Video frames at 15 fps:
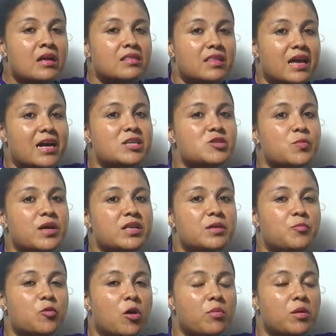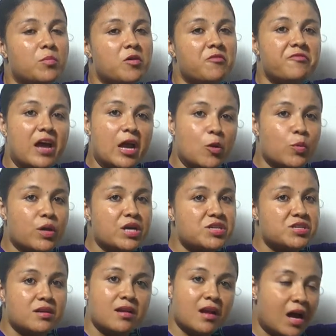That's why the problem of
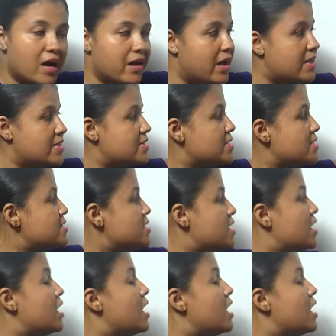allocation arises.